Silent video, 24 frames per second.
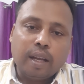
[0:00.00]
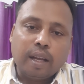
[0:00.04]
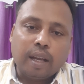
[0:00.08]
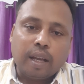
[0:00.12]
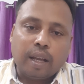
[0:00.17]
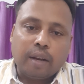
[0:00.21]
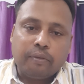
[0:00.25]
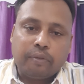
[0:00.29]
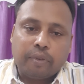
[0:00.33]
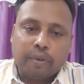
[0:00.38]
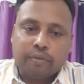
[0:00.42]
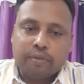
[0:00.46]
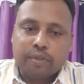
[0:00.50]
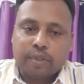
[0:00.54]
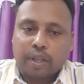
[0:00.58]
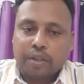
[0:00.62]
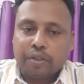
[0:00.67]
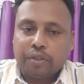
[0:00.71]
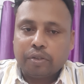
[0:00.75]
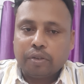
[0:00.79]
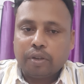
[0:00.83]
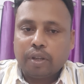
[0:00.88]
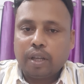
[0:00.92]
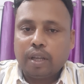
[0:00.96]
In 5th
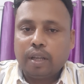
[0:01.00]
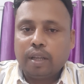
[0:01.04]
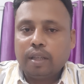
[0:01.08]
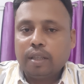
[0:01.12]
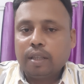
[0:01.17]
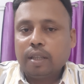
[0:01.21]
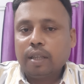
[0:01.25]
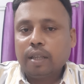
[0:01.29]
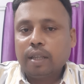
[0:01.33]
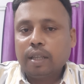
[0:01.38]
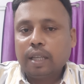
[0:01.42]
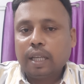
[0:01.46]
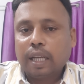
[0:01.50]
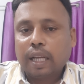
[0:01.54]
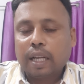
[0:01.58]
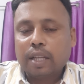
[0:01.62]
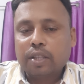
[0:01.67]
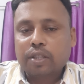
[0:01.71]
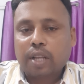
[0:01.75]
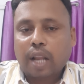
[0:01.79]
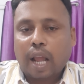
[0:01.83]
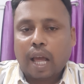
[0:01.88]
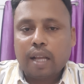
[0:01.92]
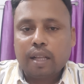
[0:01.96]
century,
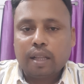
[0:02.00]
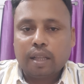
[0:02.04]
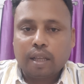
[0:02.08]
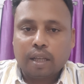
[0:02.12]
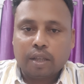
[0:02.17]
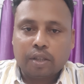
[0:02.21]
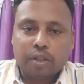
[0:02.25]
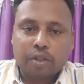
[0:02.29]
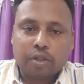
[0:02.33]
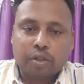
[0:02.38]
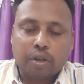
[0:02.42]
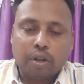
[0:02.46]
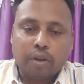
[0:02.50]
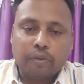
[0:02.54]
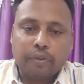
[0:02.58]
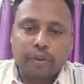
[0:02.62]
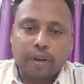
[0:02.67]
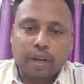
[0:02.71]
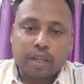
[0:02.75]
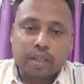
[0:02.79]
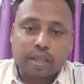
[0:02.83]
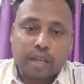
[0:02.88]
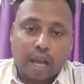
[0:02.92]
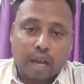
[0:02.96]
the history of
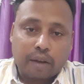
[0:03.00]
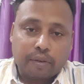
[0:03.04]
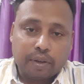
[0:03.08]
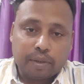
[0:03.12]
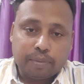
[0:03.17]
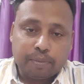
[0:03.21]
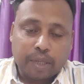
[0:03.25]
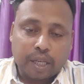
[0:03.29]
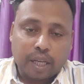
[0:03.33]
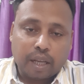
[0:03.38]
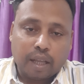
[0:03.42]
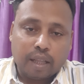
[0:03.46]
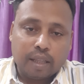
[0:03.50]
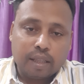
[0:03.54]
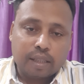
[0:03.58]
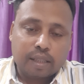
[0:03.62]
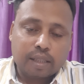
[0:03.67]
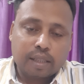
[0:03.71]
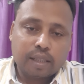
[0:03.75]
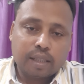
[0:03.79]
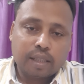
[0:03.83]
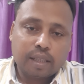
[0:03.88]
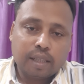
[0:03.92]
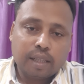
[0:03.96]
English language
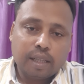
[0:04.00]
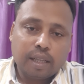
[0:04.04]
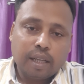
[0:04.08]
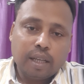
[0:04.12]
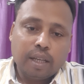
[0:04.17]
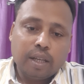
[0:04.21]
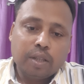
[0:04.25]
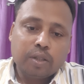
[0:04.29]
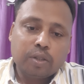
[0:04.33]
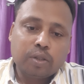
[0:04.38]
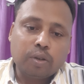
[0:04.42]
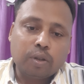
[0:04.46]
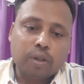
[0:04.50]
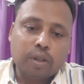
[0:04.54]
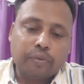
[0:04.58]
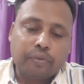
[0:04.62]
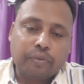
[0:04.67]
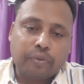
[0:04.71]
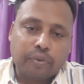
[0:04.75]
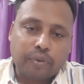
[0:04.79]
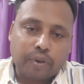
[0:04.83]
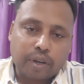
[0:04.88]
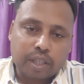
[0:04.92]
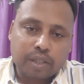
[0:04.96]
begins. So the
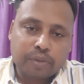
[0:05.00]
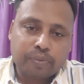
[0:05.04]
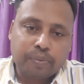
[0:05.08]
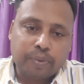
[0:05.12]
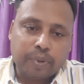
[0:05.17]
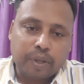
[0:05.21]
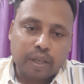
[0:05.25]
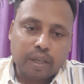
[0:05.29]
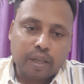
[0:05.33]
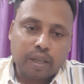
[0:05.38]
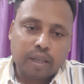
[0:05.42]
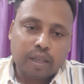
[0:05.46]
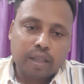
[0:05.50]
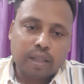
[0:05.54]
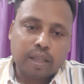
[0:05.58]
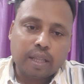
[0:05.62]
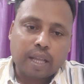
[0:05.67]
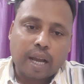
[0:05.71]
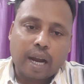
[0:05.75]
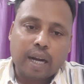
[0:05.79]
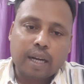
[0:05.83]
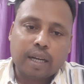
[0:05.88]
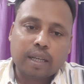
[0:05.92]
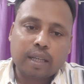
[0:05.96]
first period
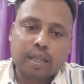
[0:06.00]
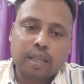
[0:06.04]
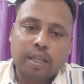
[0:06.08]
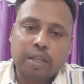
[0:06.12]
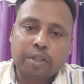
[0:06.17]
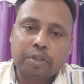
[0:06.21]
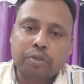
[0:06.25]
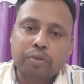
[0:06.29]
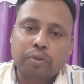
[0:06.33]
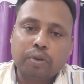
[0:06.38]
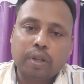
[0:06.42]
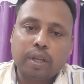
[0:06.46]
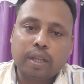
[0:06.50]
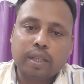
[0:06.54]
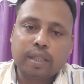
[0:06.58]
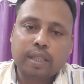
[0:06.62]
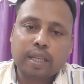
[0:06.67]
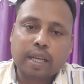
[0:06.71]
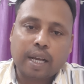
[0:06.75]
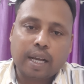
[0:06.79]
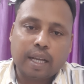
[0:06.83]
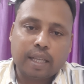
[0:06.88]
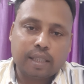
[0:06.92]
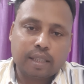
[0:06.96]
that historians
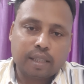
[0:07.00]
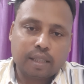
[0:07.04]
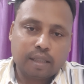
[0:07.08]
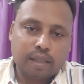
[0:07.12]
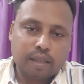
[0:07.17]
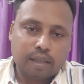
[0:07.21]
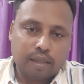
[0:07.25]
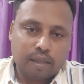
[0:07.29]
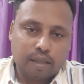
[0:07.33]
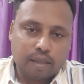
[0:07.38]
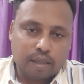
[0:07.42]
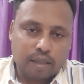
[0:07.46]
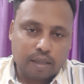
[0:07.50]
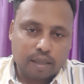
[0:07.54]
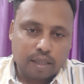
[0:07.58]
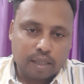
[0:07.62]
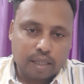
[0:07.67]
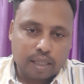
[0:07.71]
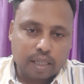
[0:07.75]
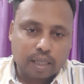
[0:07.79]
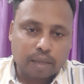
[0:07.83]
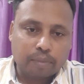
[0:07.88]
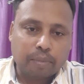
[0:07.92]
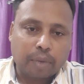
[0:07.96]
has
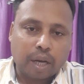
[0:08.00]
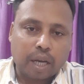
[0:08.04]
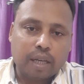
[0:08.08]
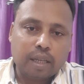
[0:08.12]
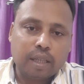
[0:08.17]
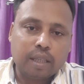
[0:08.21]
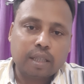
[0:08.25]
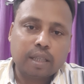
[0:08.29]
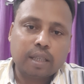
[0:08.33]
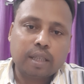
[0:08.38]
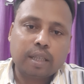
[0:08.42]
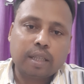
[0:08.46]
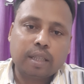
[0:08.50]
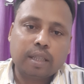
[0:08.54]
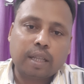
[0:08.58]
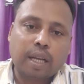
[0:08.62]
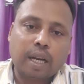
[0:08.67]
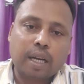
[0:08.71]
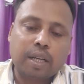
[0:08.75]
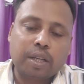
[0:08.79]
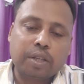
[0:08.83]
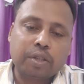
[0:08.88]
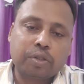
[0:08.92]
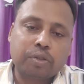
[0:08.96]
determined,
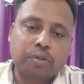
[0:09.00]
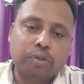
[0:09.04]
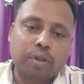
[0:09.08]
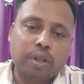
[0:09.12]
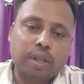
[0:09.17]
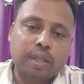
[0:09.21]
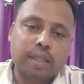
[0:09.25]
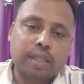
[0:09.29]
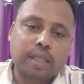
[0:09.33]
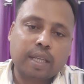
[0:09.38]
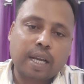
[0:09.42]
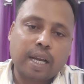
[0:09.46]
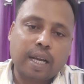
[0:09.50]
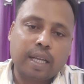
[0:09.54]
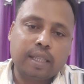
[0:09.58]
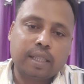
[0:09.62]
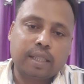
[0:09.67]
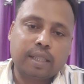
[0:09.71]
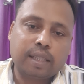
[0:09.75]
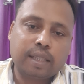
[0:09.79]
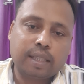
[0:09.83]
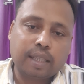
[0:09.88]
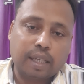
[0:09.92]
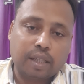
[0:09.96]
that historians has
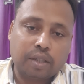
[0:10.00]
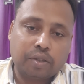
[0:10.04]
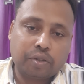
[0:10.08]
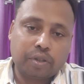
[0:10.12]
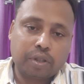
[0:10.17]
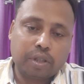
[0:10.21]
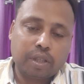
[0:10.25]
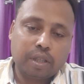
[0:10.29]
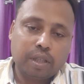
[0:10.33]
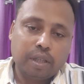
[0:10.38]
set